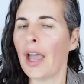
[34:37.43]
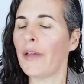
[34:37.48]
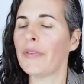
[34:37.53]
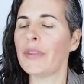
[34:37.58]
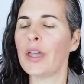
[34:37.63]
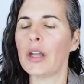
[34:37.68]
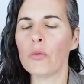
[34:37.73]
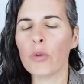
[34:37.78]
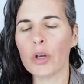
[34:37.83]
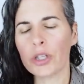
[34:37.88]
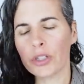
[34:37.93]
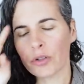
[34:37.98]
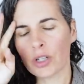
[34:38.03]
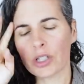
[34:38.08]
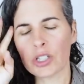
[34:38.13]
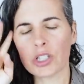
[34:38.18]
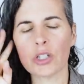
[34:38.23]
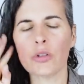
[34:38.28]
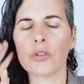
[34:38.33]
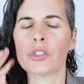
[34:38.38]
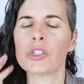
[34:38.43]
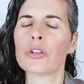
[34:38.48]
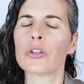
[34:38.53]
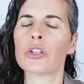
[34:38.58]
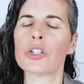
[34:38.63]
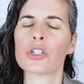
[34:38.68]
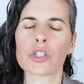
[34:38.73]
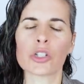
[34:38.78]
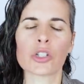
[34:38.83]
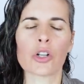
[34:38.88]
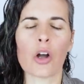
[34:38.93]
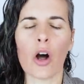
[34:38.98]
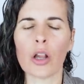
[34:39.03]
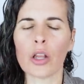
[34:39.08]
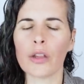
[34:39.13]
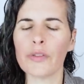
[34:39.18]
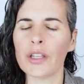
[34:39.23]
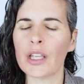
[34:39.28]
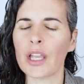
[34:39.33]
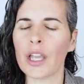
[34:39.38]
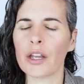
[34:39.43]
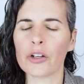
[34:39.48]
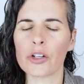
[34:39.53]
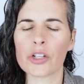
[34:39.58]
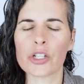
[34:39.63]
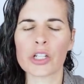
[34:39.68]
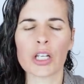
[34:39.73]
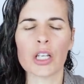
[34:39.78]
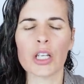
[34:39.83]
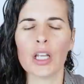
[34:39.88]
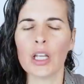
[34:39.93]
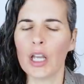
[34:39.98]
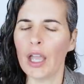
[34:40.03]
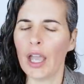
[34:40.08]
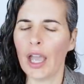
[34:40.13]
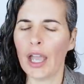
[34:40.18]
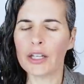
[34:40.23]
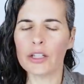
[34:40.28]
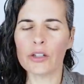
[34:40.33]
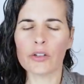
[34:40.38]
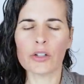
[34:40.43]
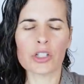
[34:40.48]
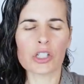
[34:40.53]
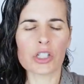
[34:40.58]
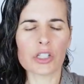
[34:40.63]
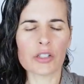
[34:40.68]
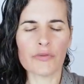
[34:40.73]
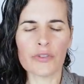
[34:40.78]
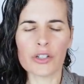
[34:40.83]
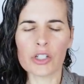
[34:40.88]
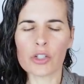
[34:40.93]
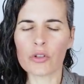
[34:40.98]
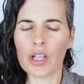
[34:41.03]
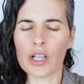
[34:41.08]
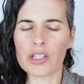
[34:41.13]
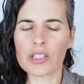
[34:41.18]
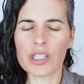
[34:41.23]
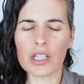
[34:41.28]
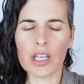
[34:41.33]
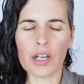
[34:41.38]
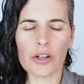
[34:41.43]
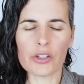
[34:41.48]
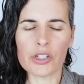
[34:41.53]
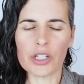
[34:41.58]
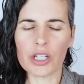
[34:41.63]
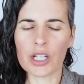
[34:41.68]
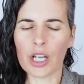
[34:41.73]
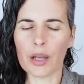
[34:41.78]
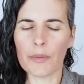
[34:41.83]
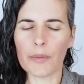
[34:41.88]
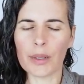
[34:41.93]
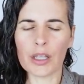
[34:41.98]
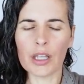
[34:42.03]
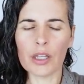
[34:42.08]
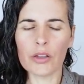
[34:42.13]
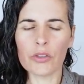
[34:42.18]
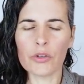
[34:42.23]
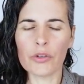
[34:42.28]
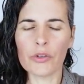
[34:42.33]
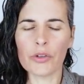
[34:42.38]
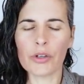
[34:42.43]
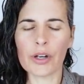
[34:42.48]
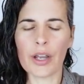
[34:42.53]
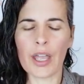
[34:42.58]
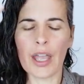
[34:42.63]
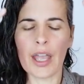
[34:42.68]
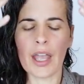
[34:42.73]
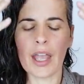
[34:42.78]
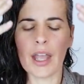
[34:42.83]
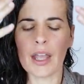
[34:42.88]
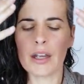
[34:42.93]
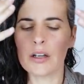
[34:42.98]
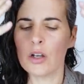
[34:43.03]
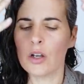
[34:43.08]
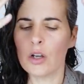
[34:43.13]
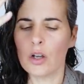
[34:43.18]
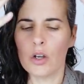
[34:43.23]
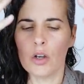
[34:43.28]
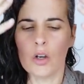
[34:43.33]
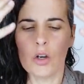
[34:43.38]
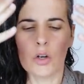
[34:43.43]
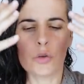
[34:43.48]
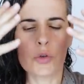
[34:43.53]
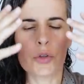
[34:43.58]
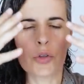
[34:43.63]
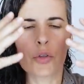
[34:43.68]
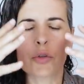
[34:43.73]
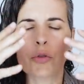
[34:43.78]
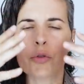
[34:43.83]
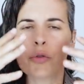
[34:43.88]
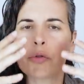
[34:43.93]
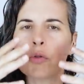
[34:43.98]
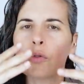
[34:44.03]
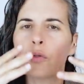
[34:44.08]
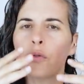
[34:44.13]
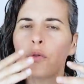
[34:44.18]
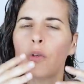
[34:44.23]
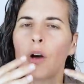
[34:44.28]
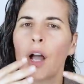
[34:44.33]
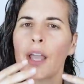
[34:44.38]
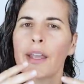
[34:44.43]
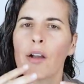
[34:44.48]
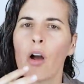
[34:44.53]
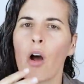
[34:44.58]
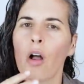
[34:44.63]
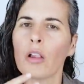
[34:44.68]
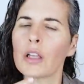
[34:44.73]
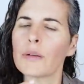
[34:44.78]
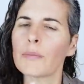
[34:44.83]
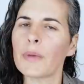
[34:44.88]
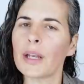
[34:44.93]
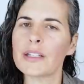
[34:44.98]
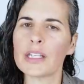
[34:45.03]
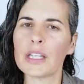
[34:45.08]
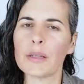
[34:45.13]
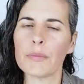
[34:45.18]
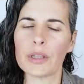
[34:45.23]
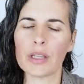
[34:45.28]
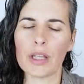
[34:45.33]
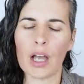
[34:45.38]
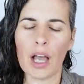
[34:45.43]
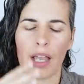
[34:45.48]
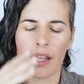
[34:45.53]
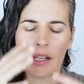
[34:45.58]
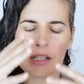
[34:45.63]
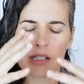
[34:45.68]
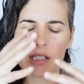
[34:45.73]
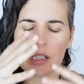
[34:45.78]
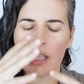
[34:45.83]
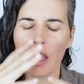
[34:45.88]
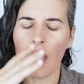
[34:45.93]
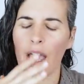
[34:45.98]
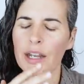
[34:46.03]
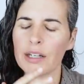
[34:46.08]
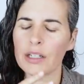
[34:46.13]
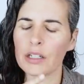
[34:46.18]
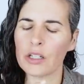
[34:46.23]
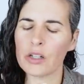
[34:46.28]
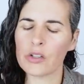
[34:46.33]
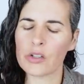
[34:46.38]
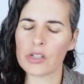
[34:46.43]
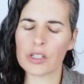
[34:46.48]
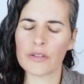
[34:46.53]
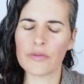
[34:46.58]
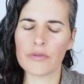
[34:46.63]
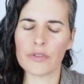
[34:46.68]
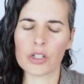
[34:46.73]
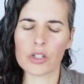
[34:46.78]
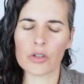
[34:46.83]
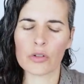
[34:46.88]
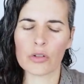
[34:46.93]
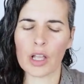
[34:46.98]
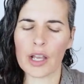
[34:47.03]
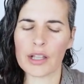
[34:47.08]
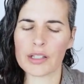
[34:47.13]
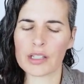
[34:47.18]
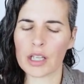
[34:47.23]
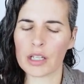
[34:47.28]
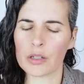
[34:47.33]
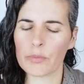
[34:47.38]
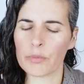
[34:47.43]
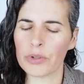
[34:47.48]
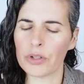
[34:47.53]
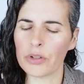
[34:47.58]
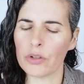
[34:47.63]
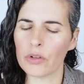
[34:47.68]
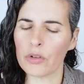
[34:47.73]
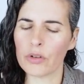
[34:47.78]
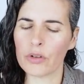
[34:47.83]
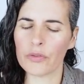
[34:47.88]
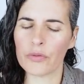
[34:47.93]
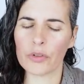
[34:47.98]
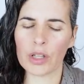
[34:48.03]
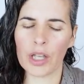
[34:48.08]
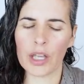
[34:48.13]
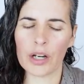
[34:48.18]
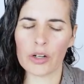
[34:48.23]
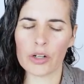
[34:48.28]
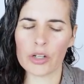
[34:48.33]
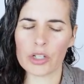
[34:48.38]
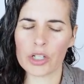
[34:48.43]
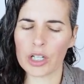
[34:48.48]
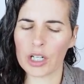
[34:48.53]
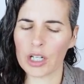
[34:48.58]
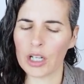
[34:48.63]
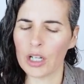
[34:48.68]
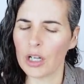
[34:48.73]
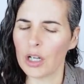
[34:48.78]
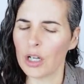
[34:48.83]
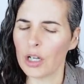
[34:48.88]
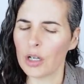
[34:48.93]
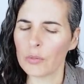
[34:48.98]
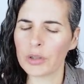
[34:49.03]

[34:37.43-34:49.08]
And then what you can do is you can just call in the energy and you can just visualize the energy coming in through your head I call on my team in the highest light, and you just visualize that beautiful energy.